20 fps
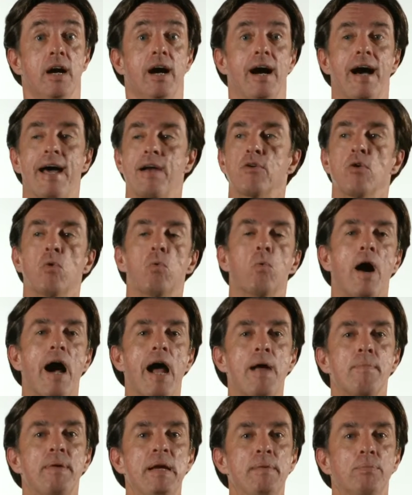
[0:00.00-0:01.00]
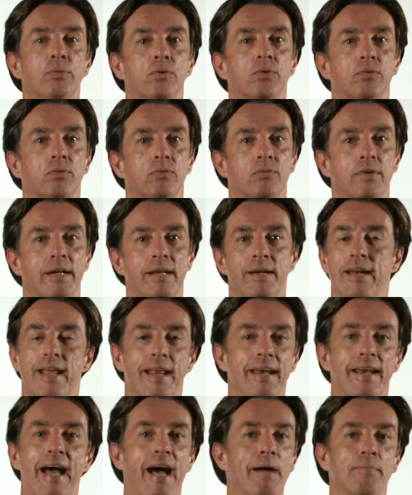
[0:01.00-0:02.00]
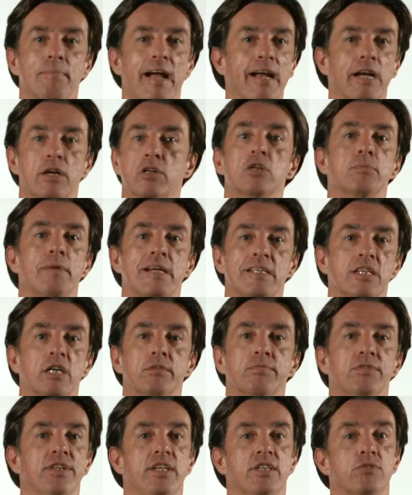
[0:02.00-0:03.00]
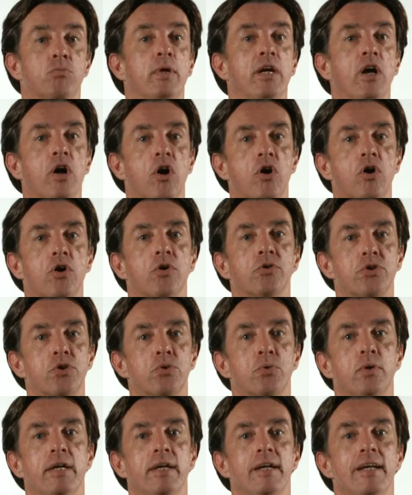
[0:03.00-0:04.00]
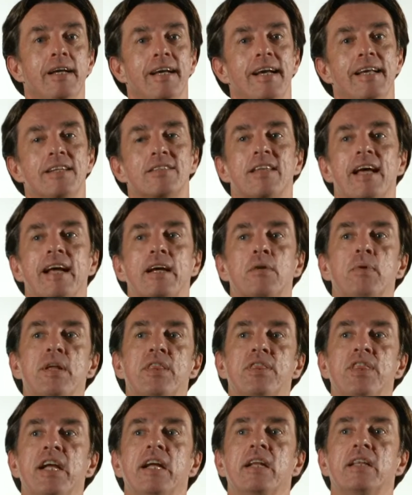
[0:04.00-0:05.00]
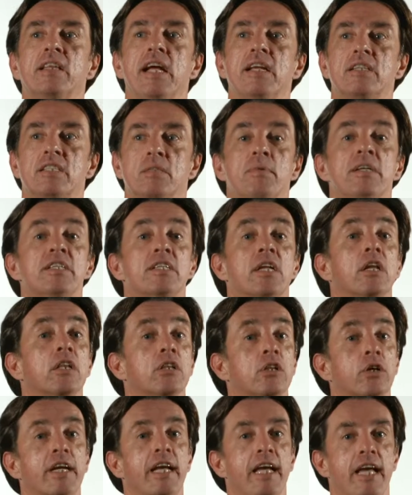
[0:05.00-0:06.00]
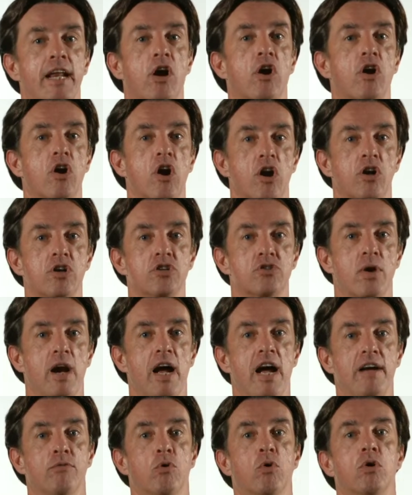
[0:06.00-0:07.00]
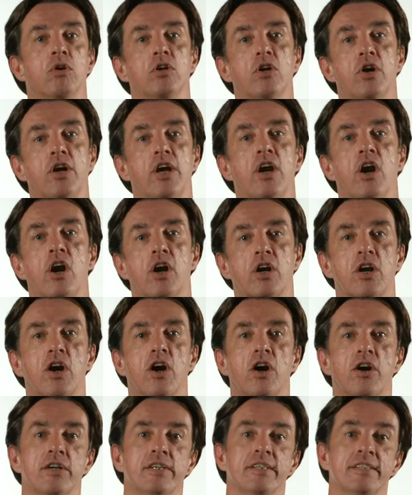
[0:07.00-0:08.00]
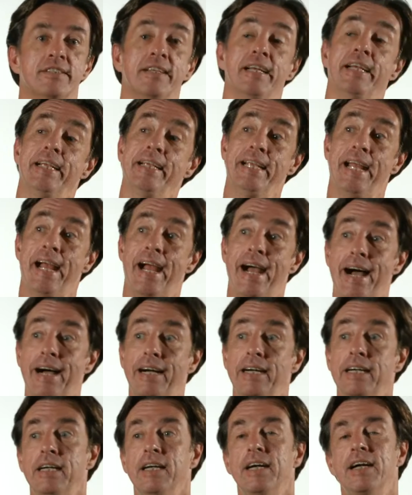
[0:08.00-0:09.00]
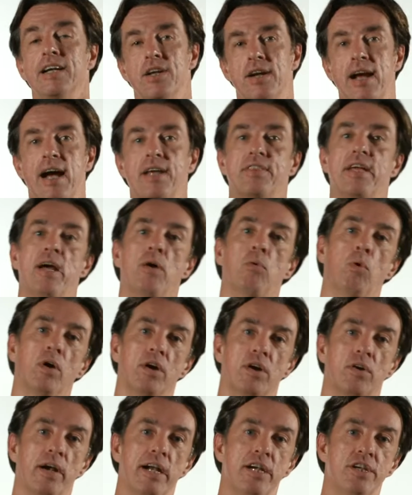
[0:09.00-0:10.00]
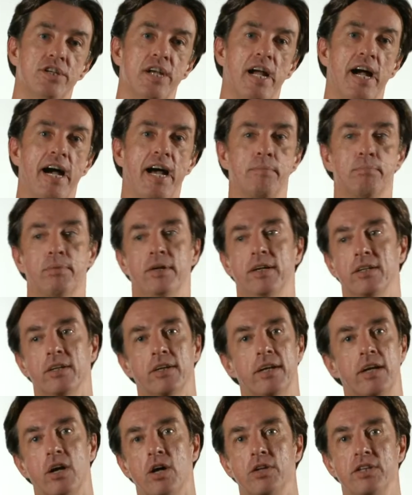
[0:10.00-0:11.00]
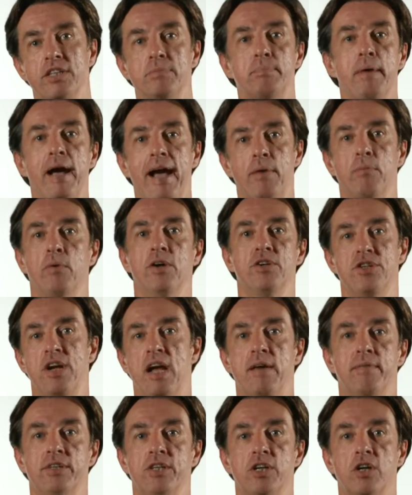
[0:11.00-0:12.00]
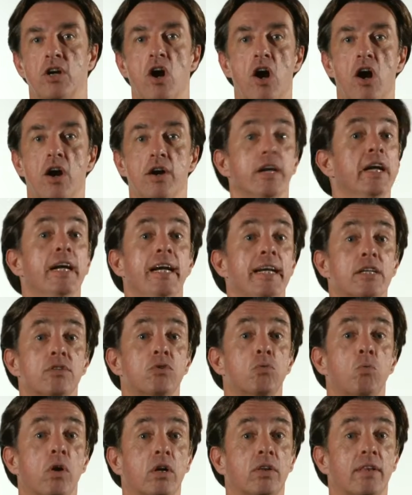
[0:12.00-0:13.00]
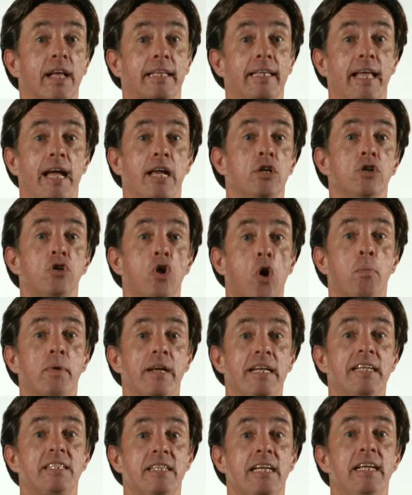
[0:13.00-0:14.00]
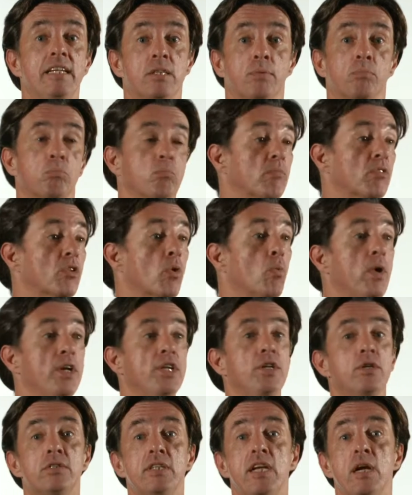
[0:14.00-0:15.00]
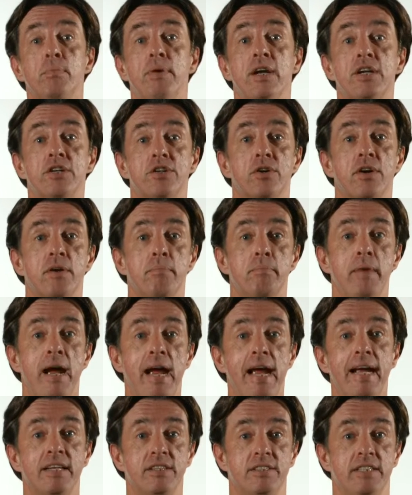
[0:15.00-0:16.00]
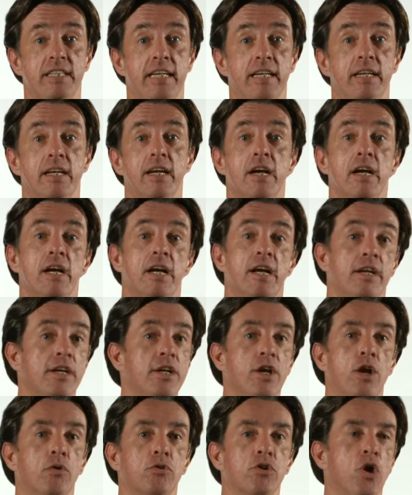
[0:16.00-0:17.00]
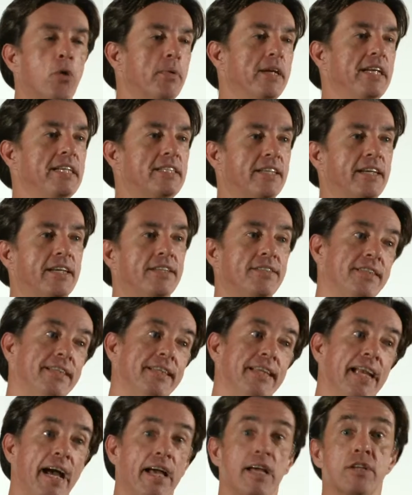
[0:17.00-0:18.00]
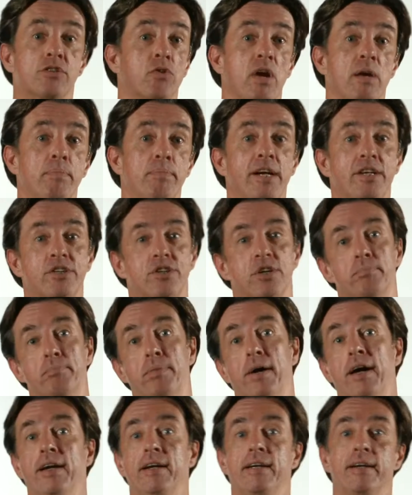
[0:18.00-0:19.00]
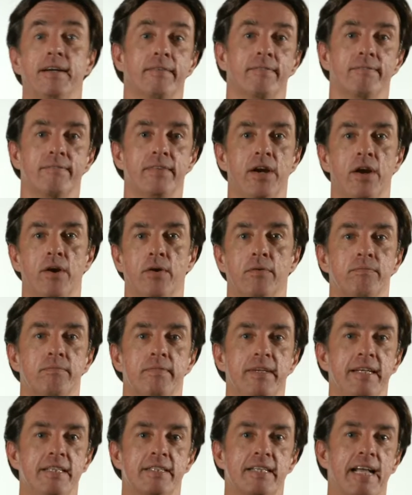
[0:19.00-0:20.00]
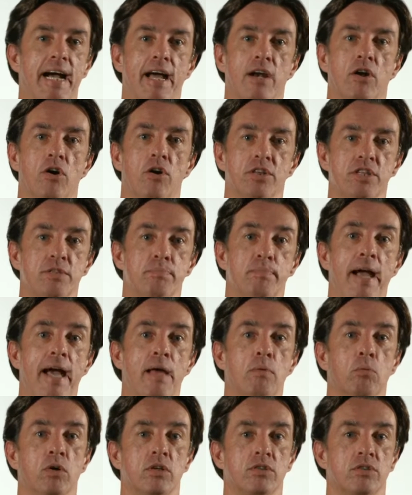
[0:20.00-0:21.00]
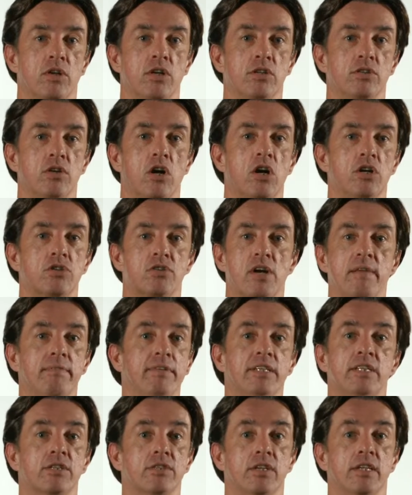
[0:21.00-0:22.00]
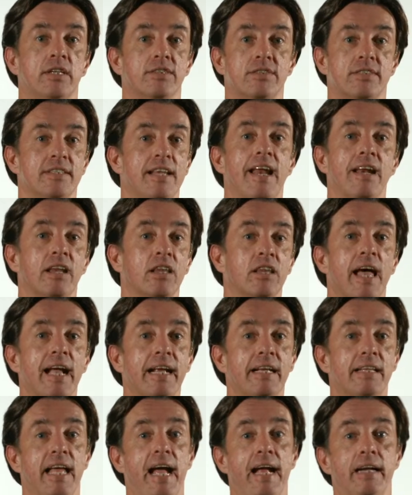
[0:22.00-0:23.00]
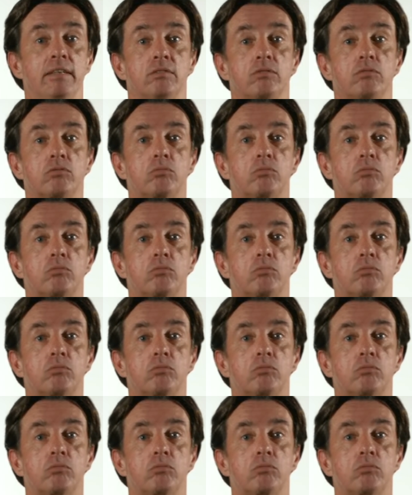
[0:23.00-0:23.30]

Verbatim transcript: I don't know why people, and, and i include myself in this, we all do it. It's like we think that somebody's going to look at our hard drive or look at our card and say, yeah, you got that one great shot, but look at all these bad ones you have on your card. It doesn't work like that. Nobody sees them. When you see a picture in a magazine, you know, nobody says, yeah, that's a great picture, but, you know, he's got all these bad ones on his hard drive. It does, it does not like that.